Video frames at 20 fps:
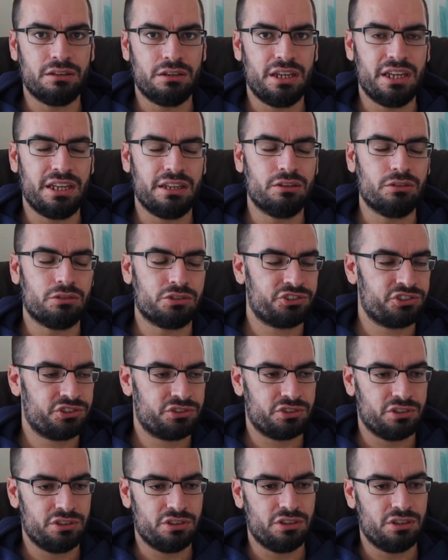It
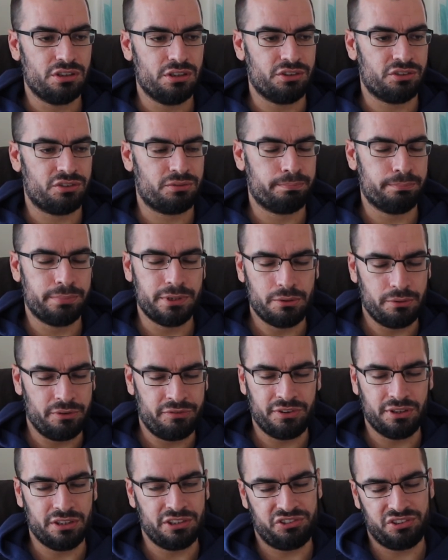looks as
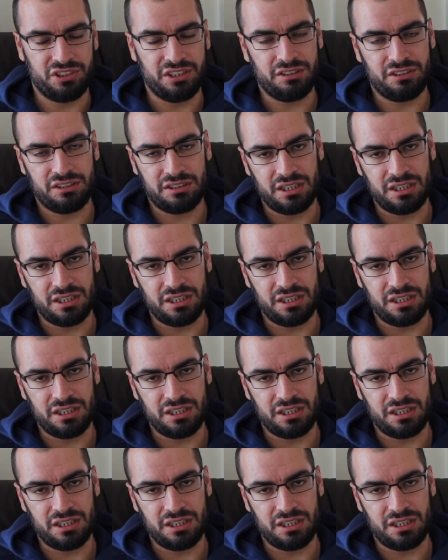beautiful as it